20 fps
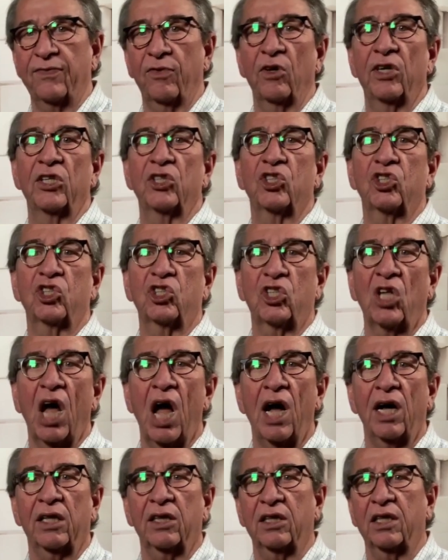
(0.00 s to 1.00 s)
for his
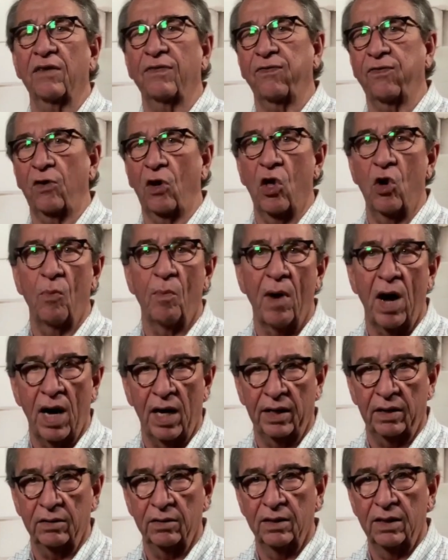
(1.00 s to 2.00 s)
stock-to-flow
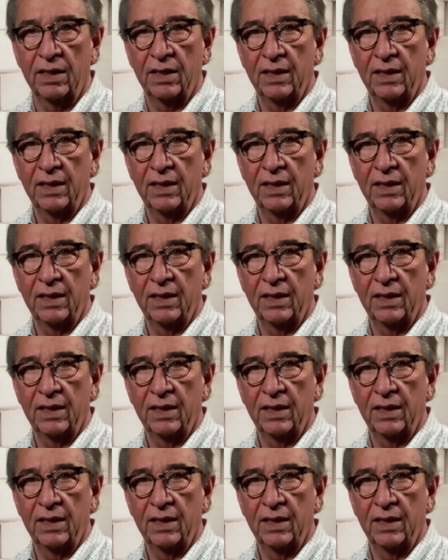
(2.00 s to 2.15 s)
model.